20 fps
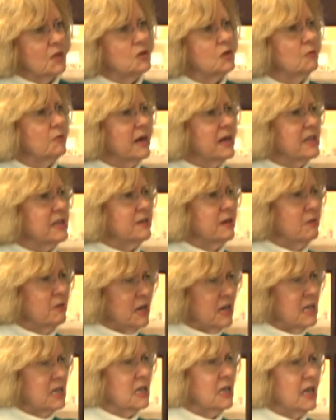You're reading. They're
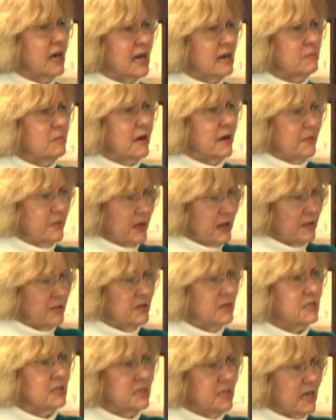reading a lot about that
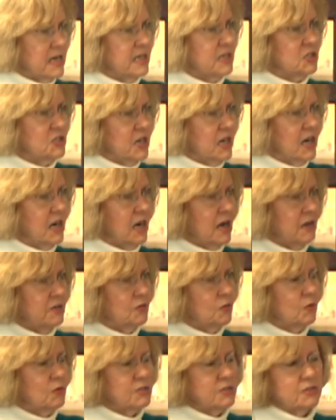these days. Yeah, of
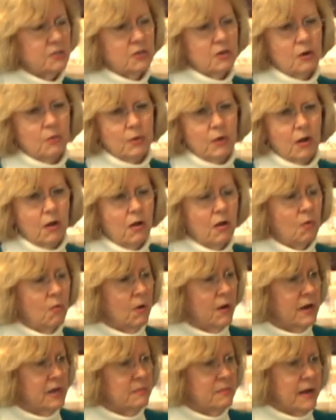course. You know, we're all
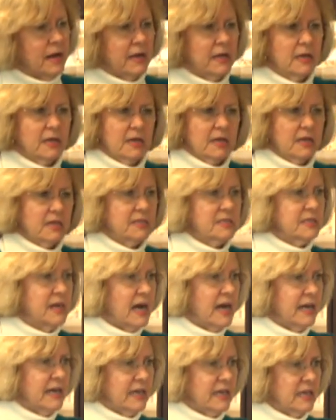worried about
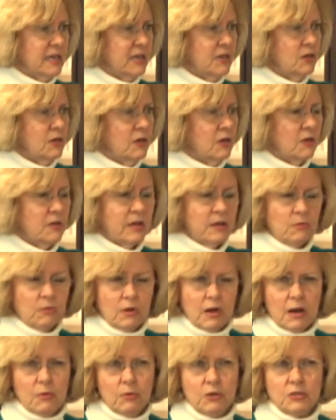diet. And you know, they,
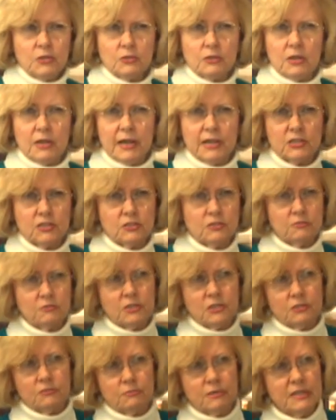I went to a lecture
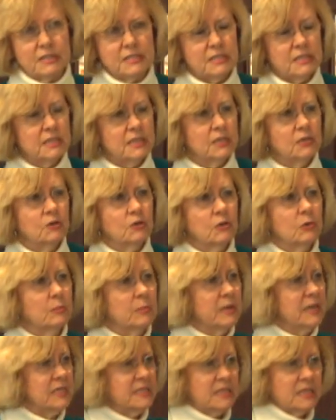just recently on
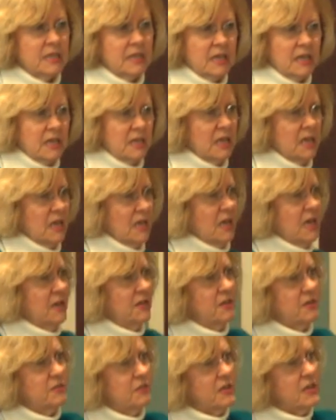obesity, and
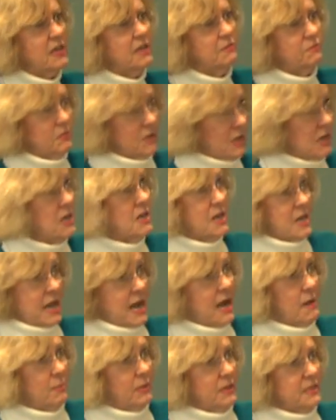the, the, eating
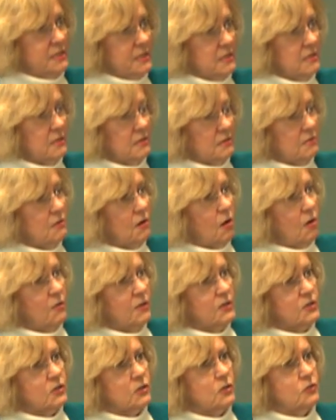habits and all
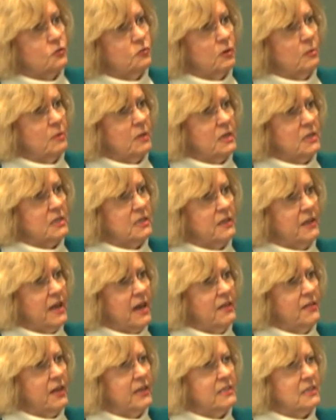that's contributing to
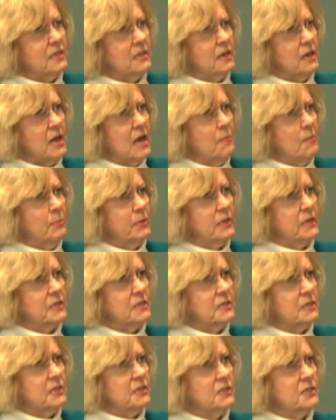that. That's an
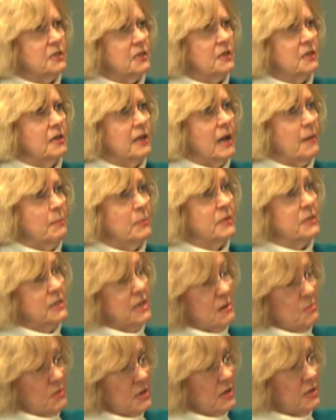it's considered an
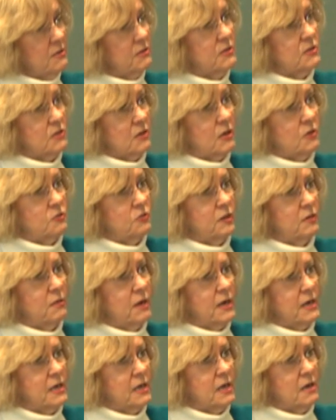epidemic in this country
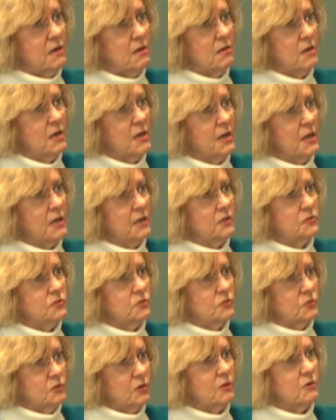right now.
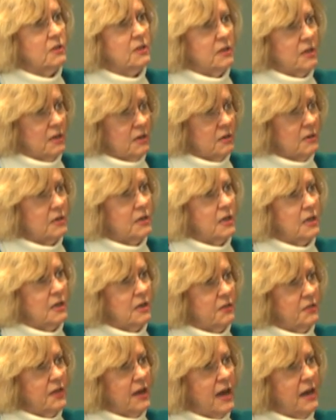So certainly they're looking
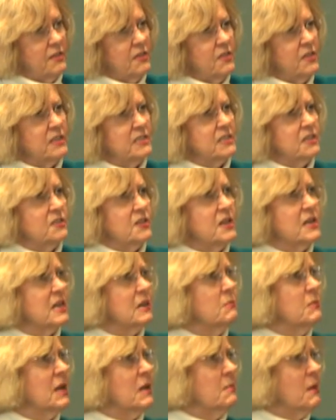at that. Then there's the thing
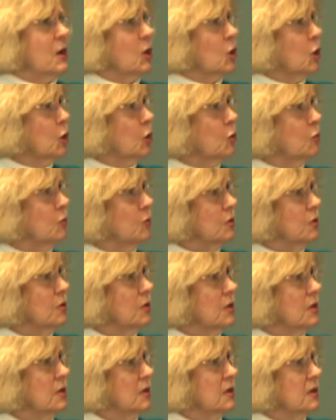coming out about gluten.
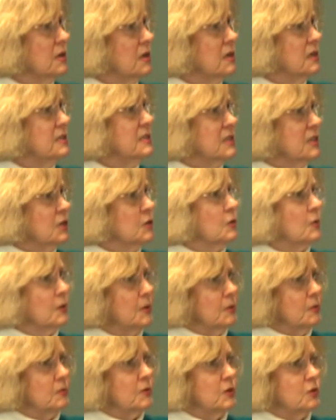Is it
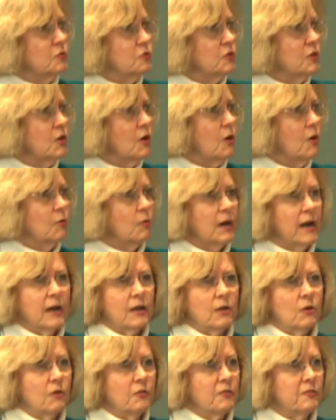gluten contributing? all how
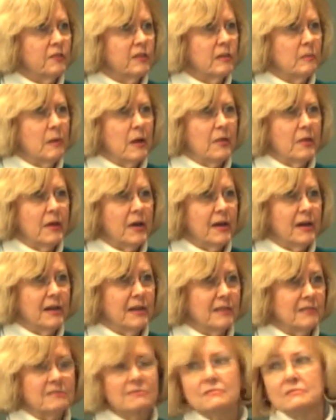do y'all feel about
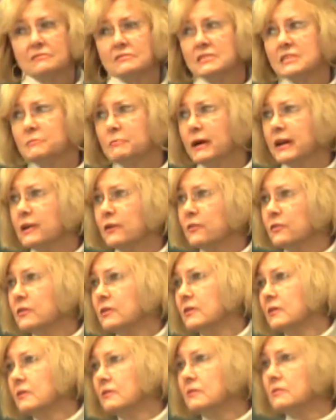that? Anybody on,
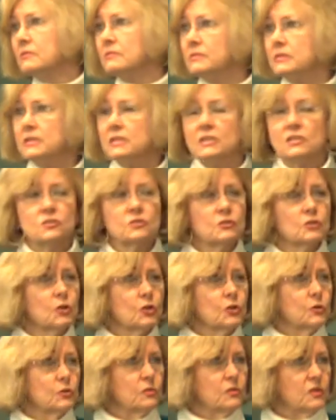into the
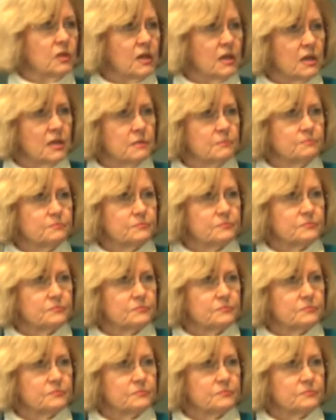gluten thing?